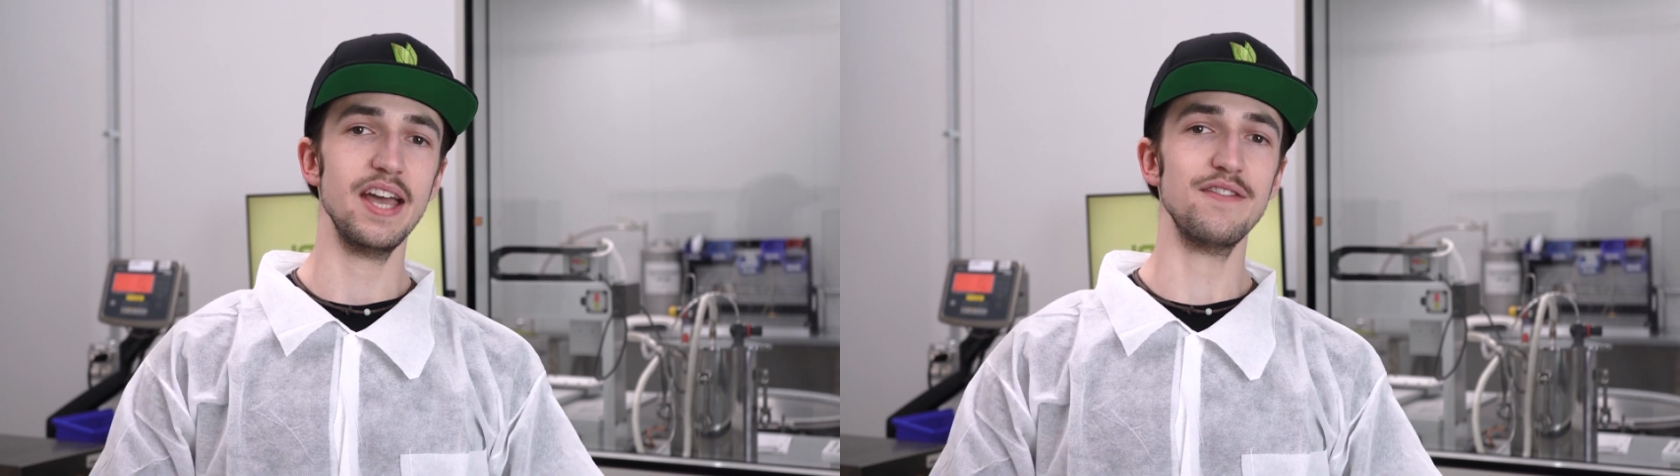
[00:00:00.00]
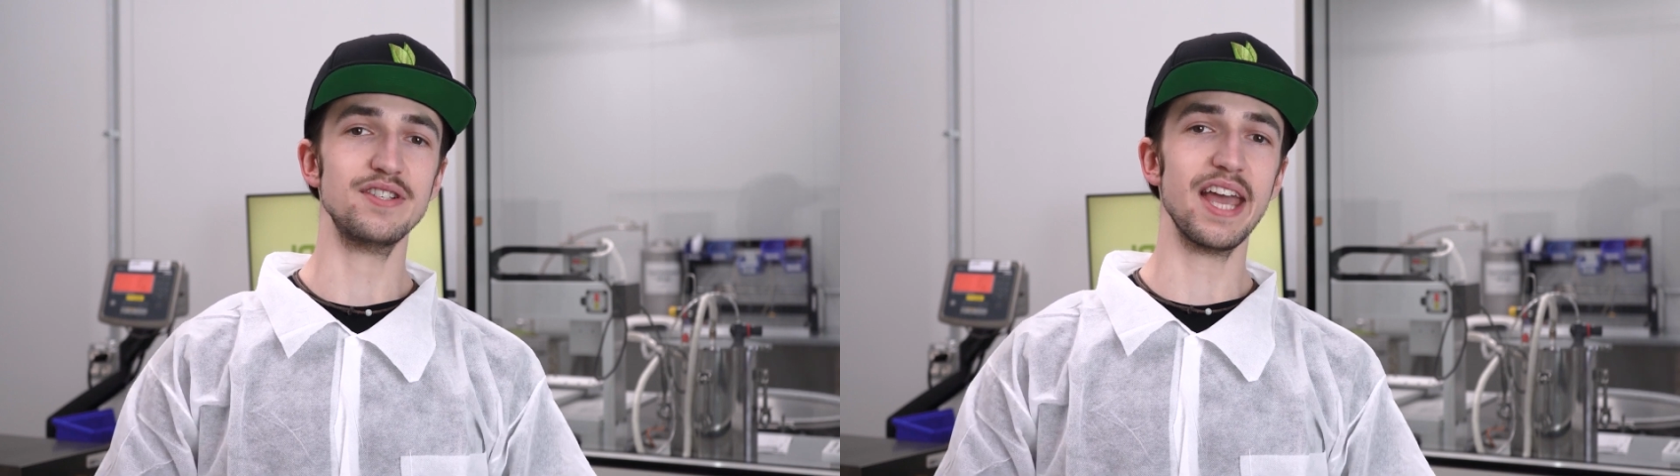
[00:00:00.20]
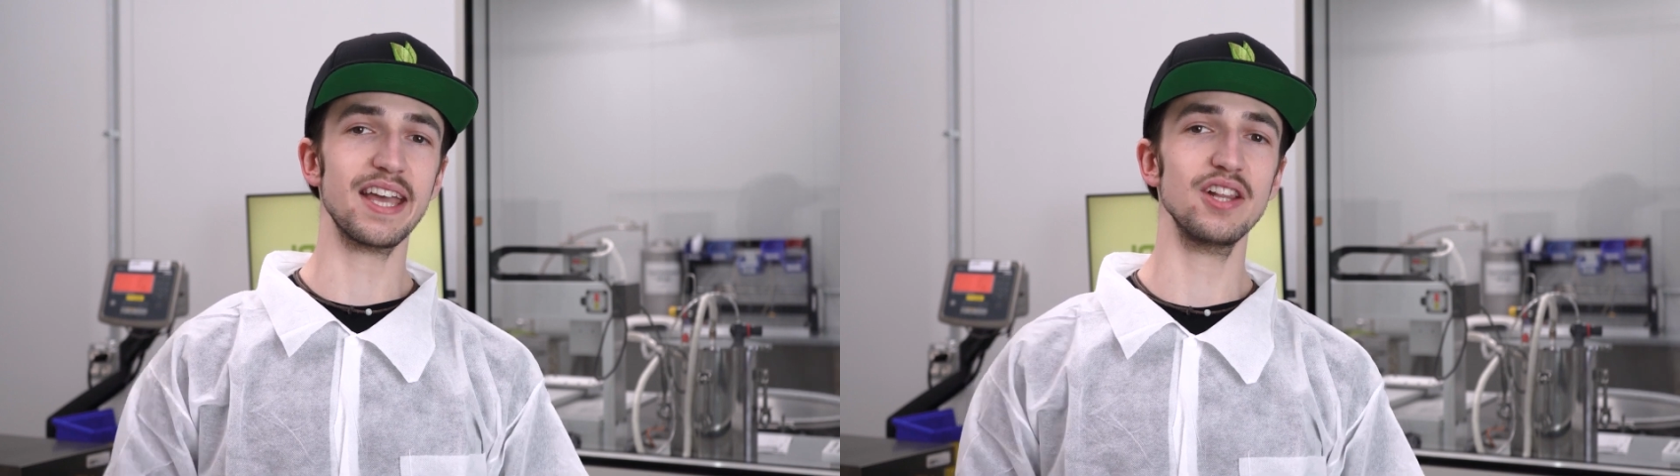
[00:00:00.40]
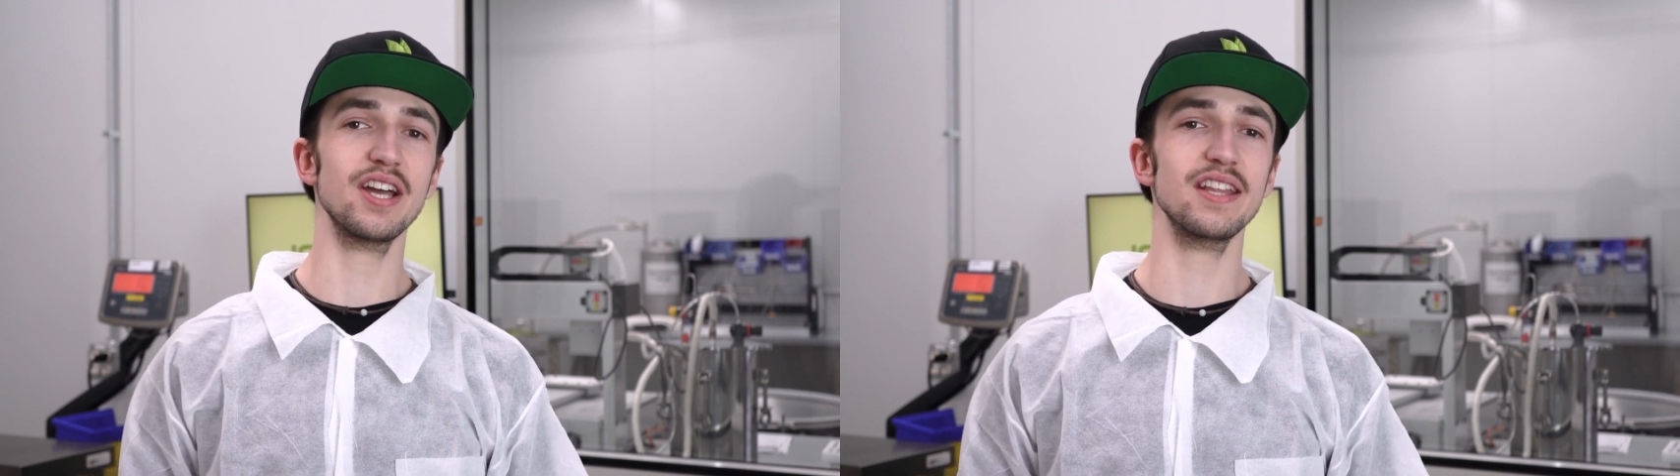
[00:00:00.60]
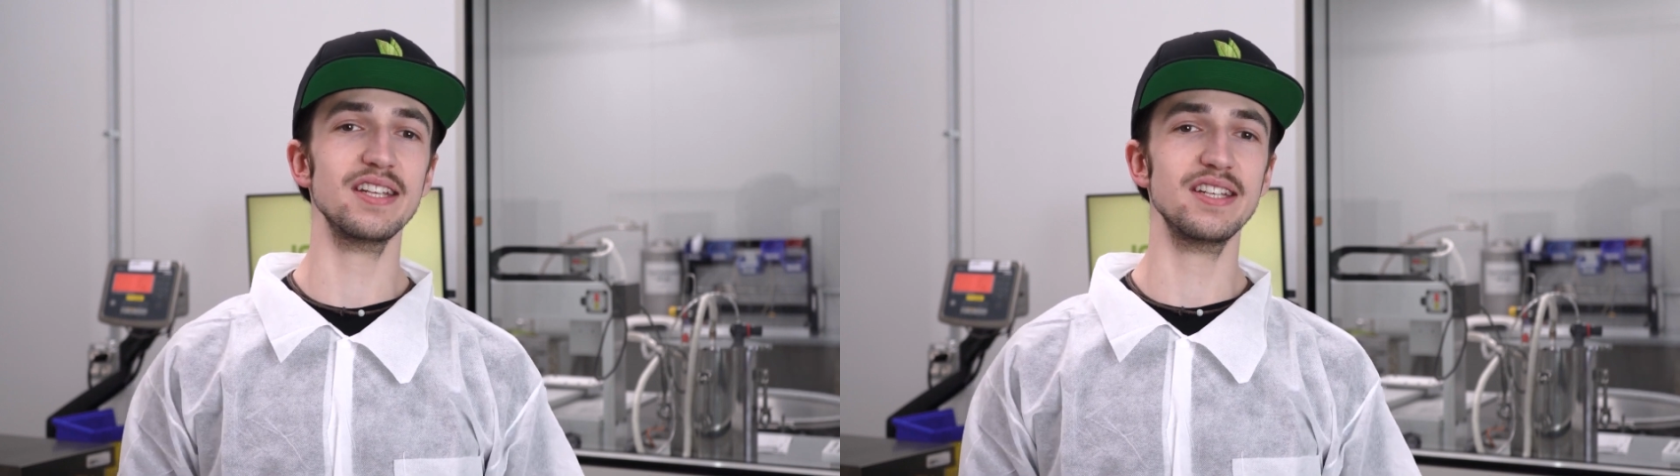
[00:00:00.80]
If you take a
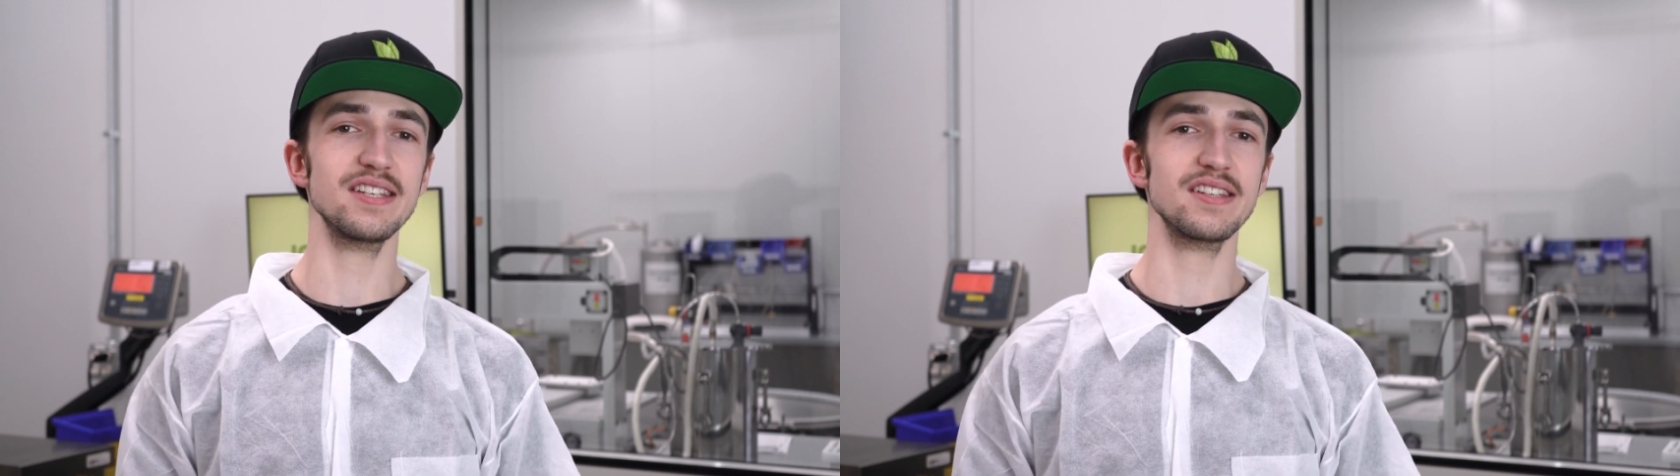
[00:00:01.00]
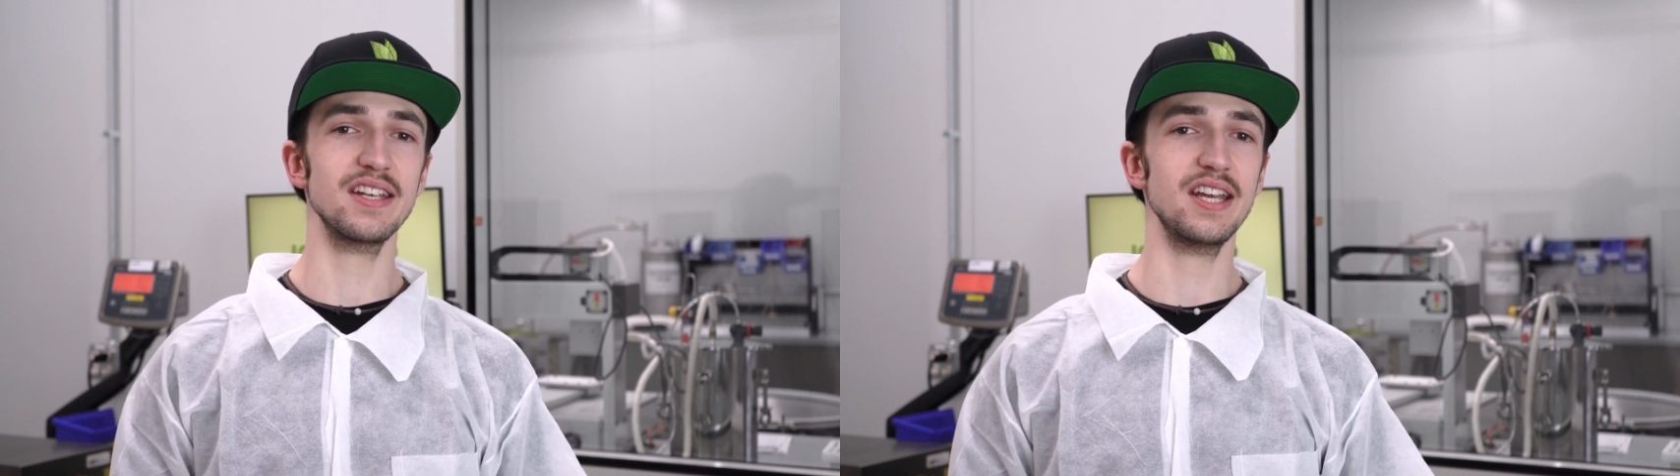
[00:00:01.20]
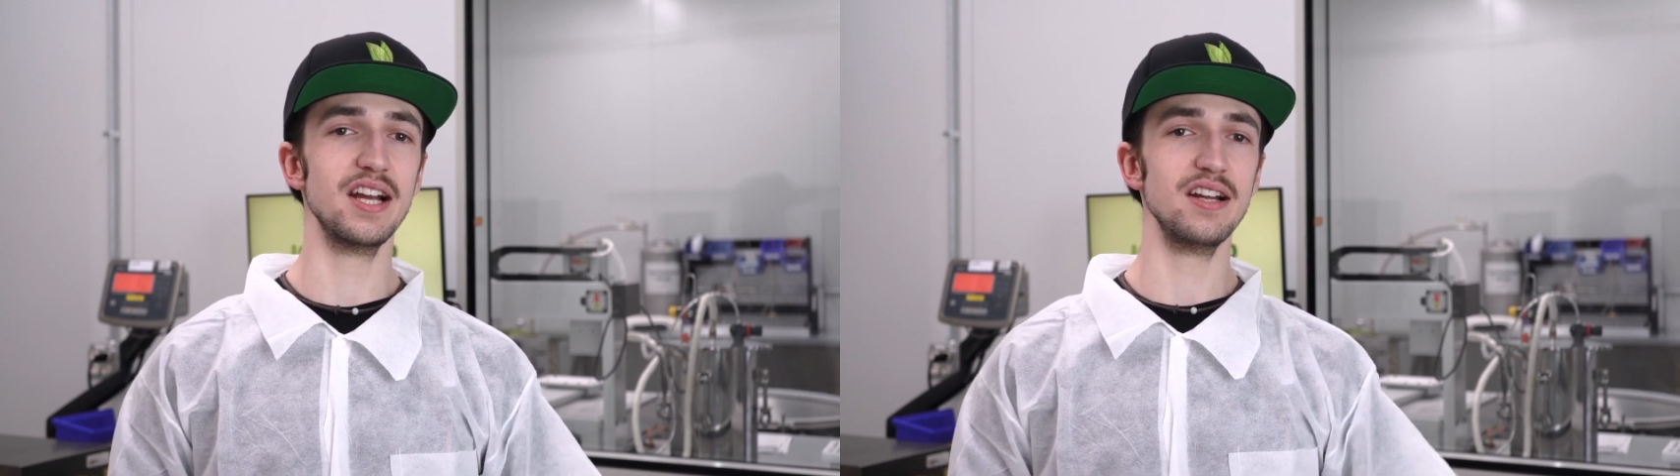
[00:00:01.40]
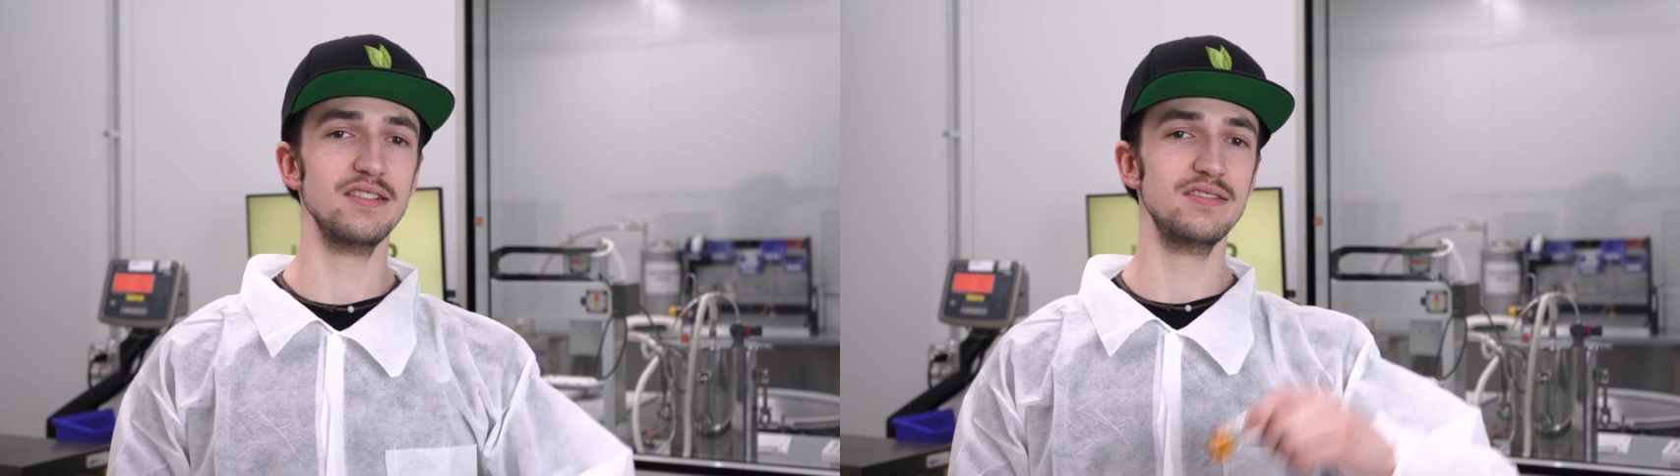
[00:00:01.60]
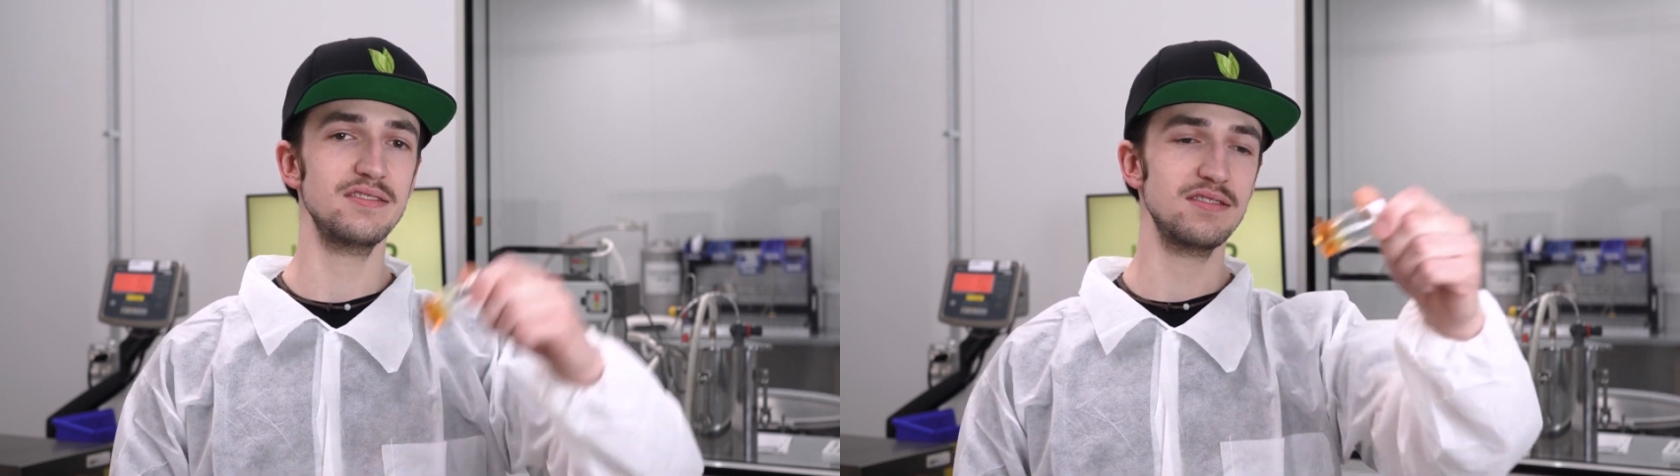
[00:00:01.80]
look at the distillate
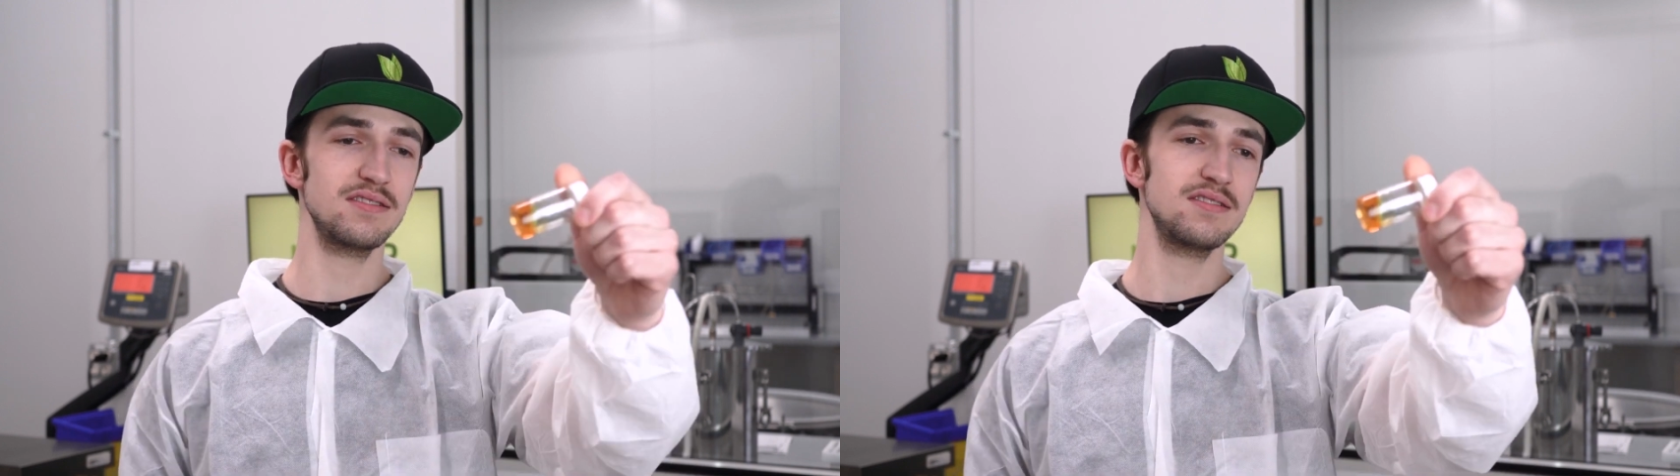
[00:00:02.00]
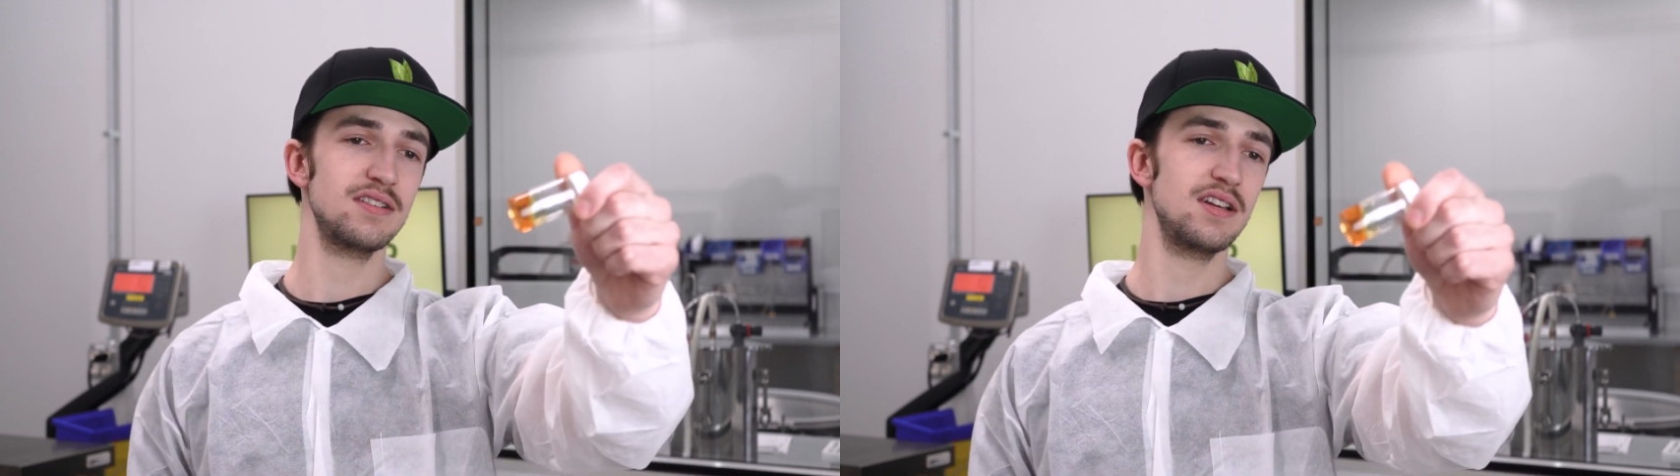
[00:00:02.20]
here,